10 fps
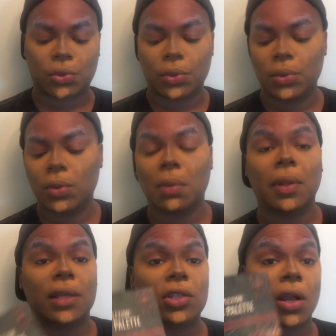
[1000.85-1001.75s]
True
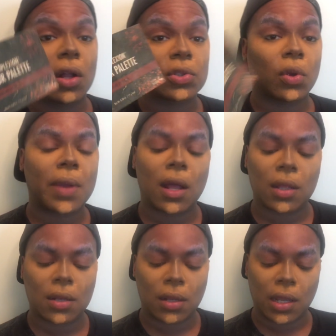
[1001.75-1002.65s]
Complexion Contour
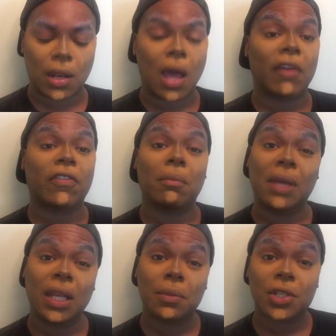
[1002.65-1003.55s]
Palette
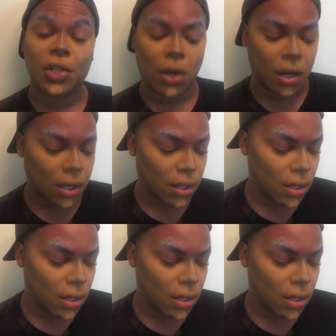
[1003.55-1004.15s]
from medium to dark.